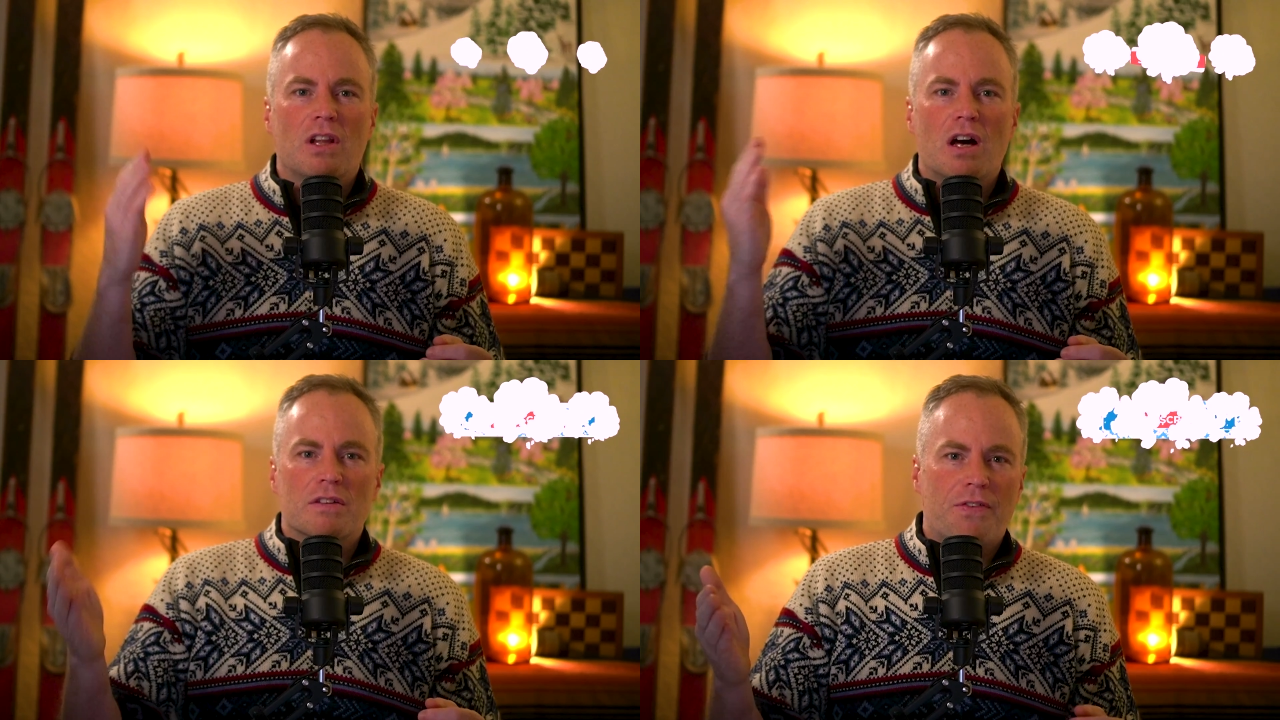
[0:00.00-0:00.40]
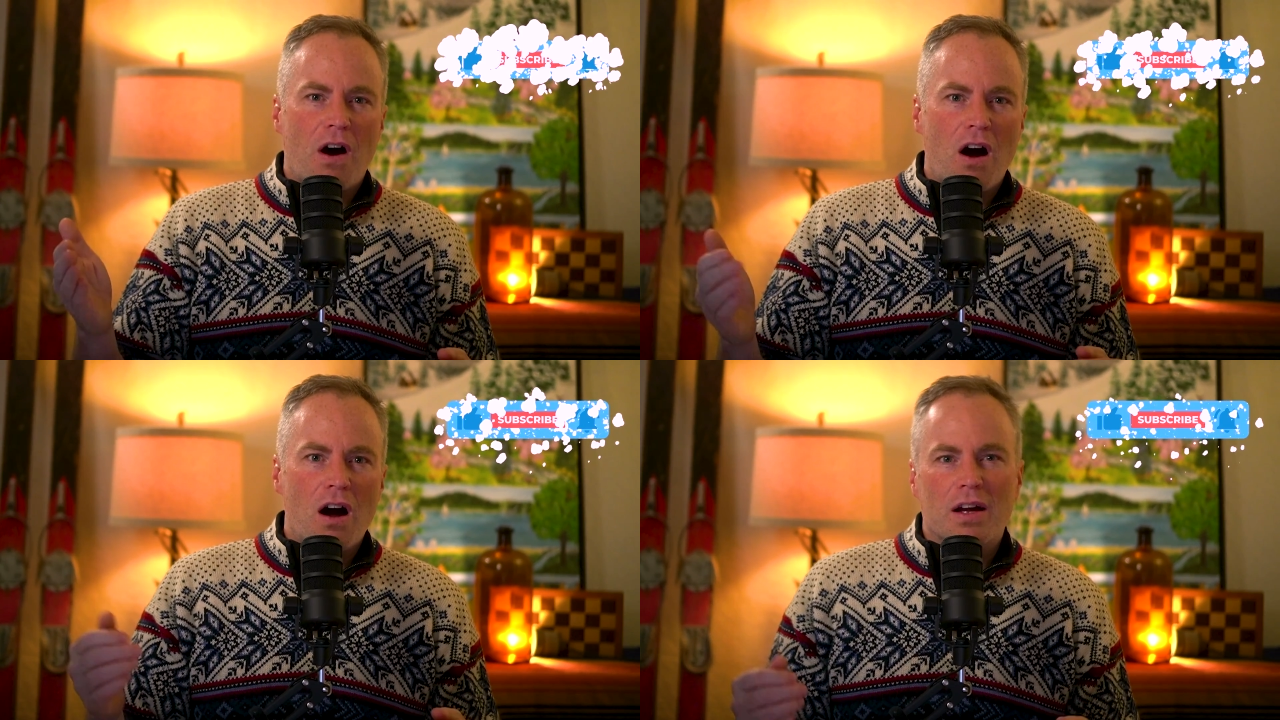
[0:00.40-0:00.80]
of
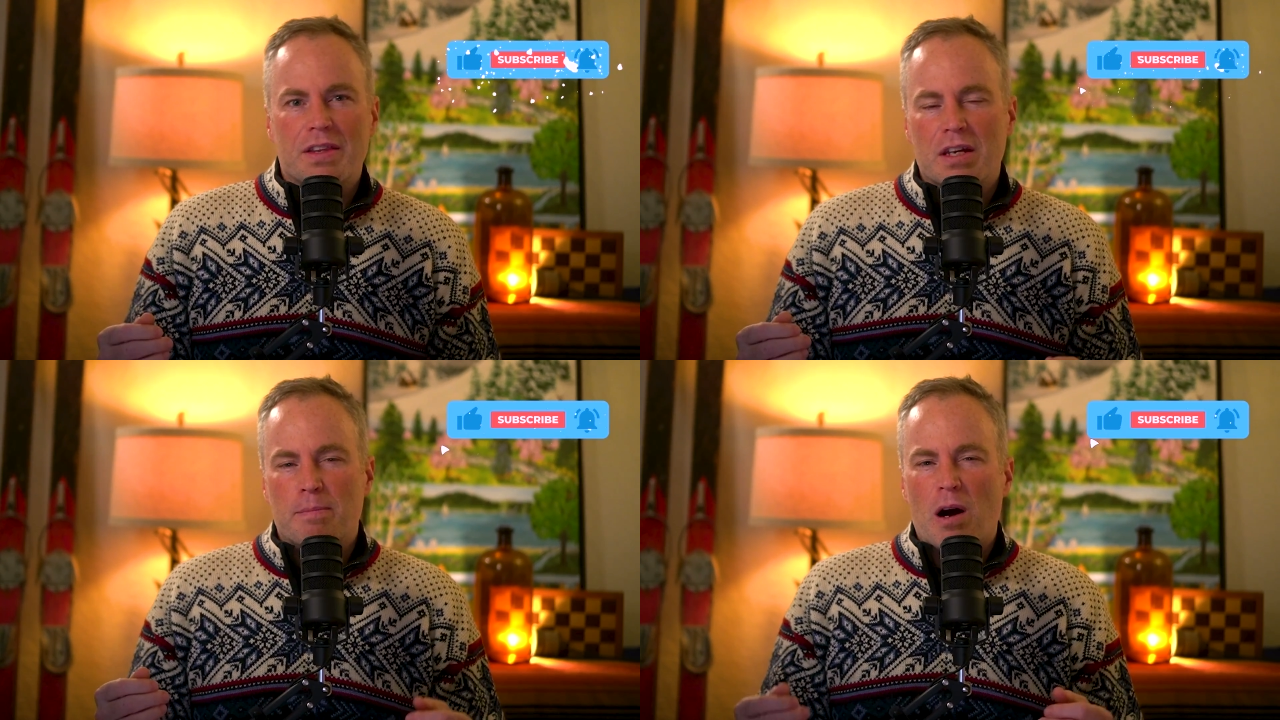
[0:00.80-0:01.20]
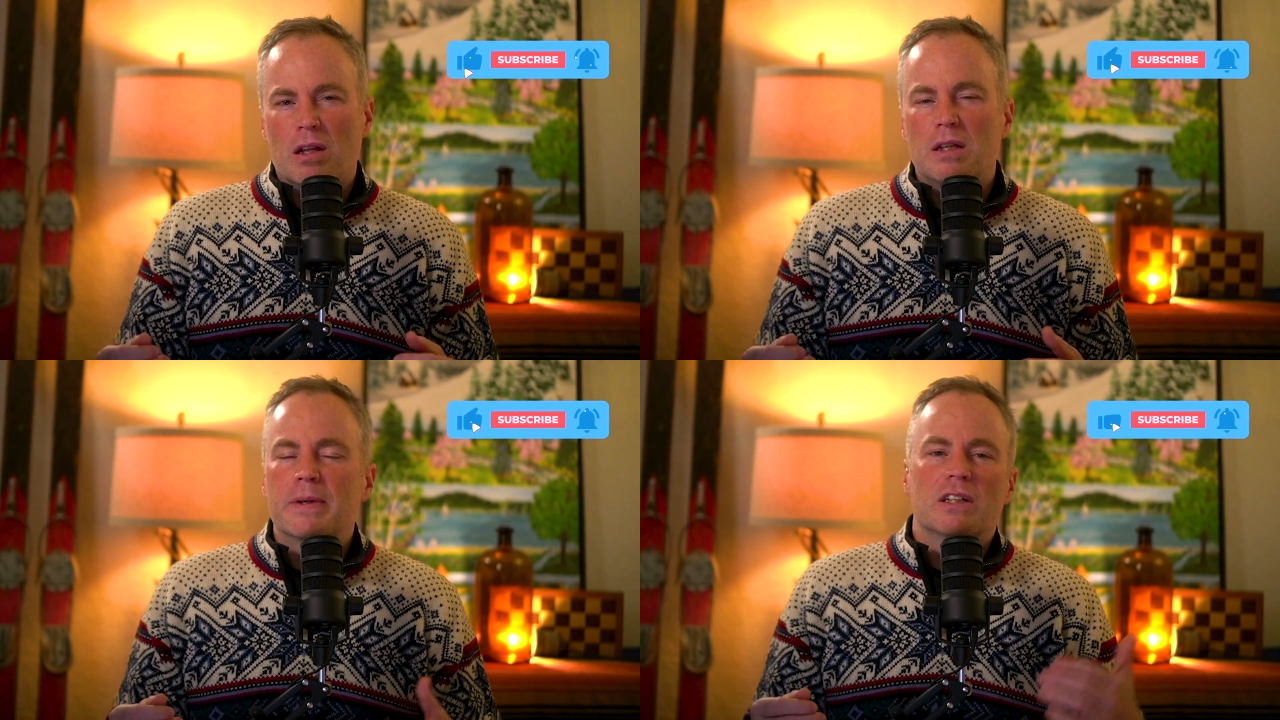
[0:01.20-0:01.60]
fog, I think
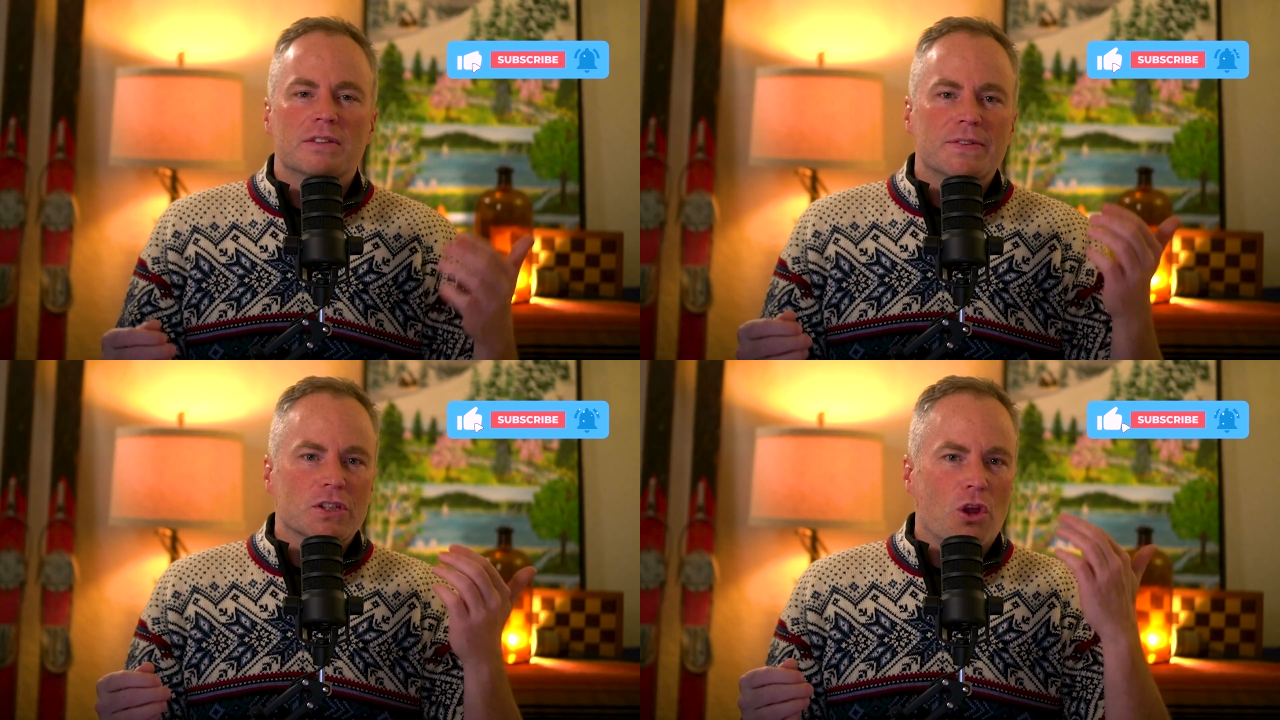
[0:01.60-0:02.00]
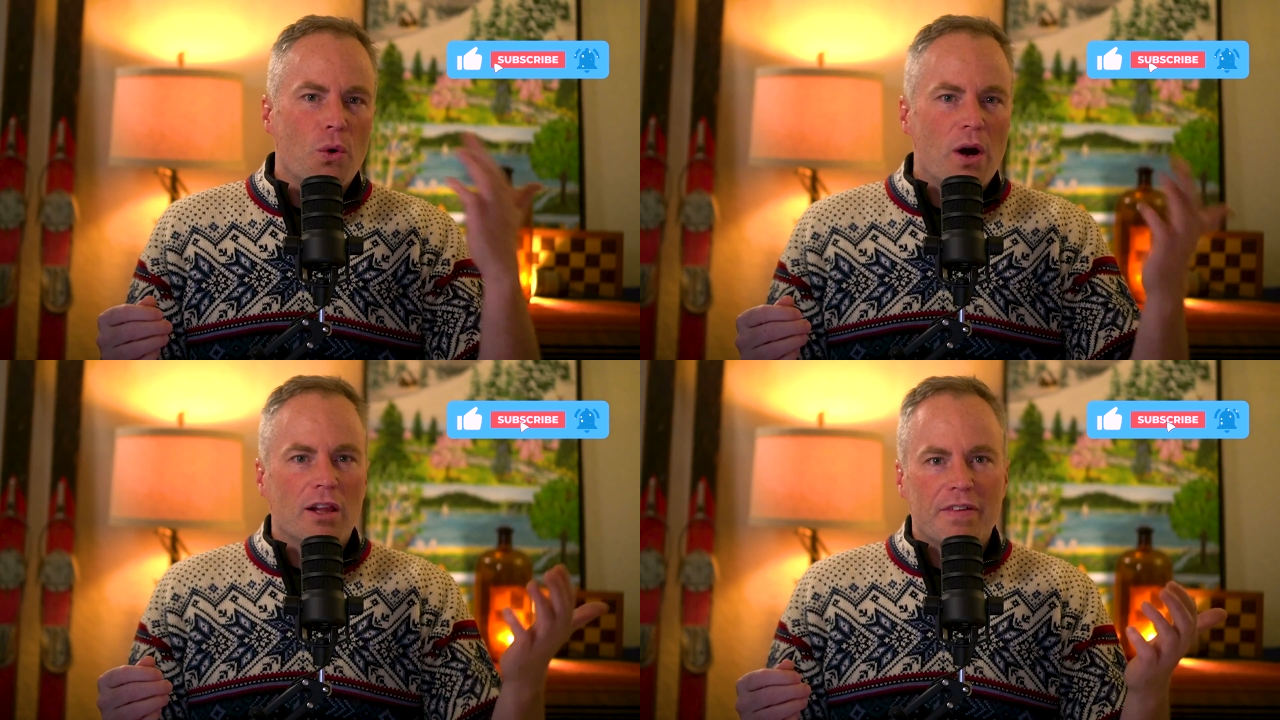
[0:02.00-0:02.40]
partly because of its
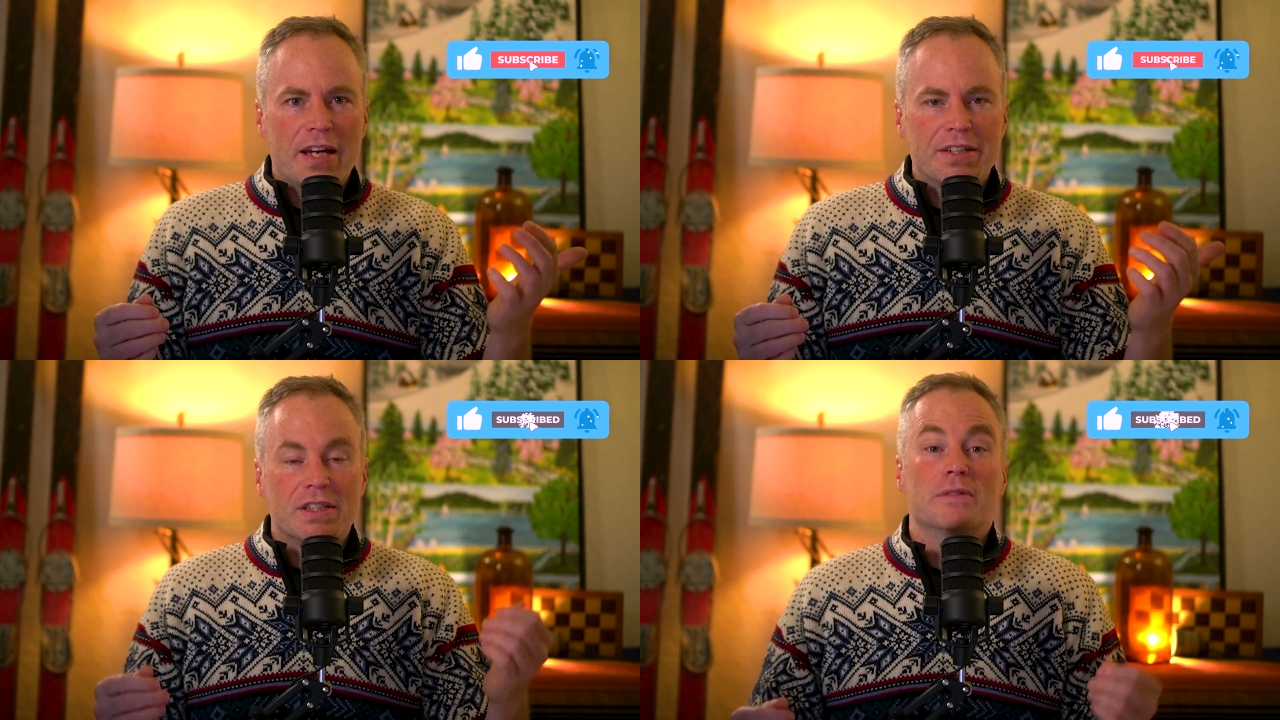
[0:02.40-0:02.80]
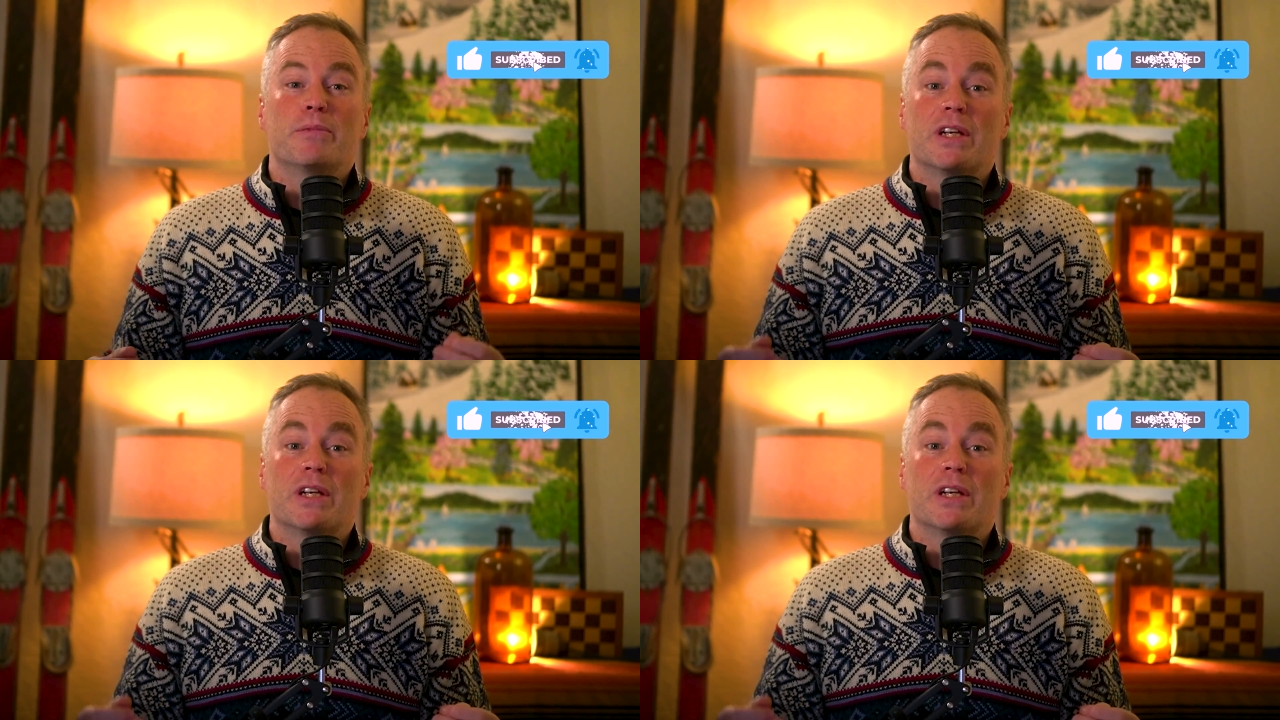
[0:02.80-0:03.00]
low elevation,